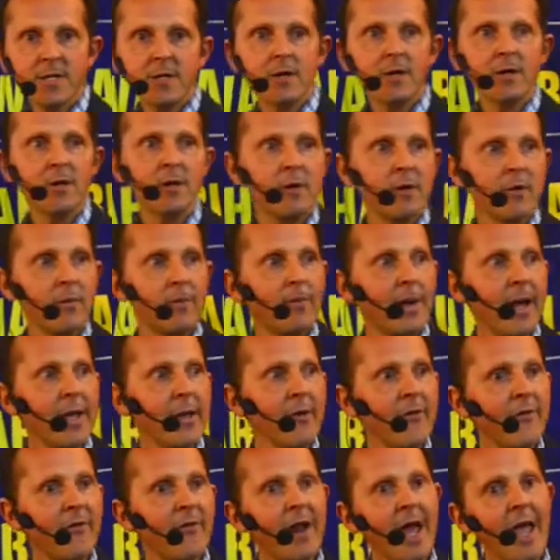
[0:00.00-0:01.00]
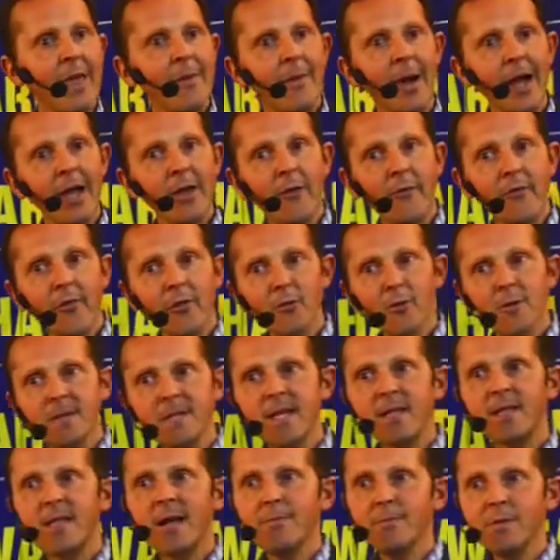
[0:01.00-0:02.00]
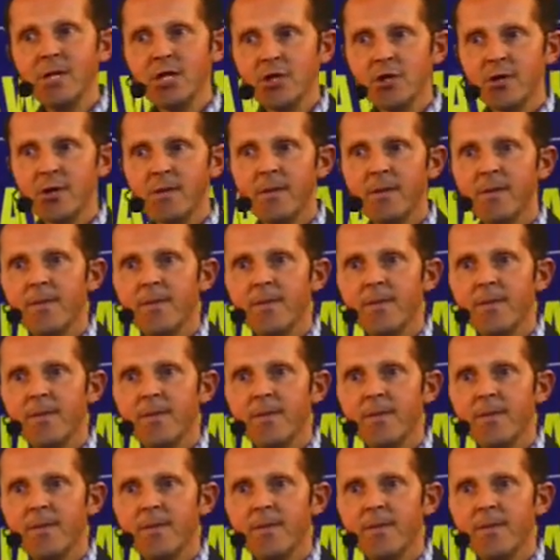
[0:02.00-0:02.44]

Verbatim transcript: uh, by a flyby of the Rosetta mission